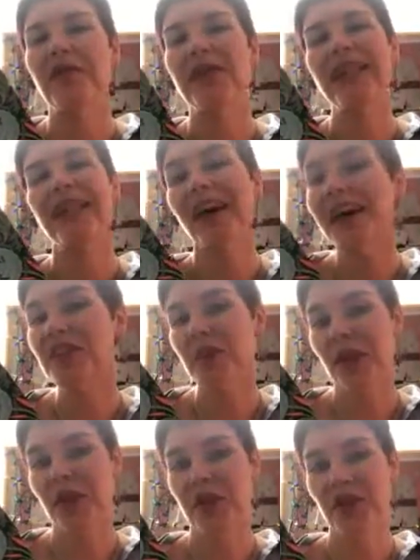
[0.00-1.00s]
I really liked
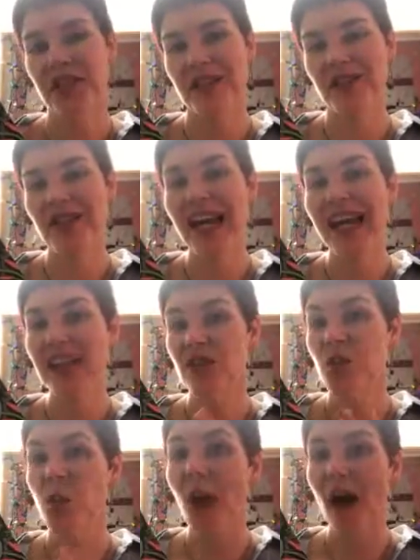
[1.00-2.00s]
about the 13th Tale
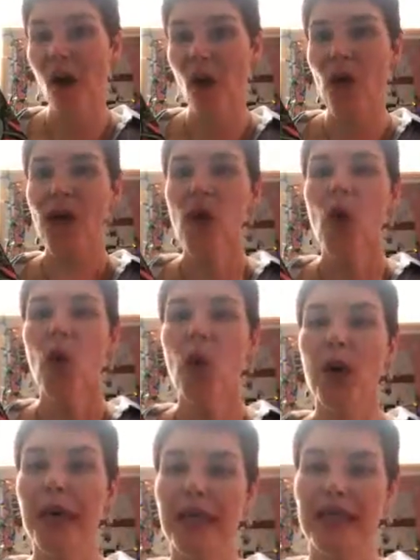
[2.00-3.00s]
as well
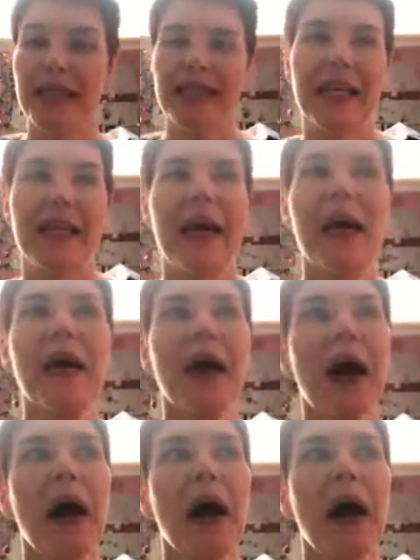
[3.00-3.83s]
were in here.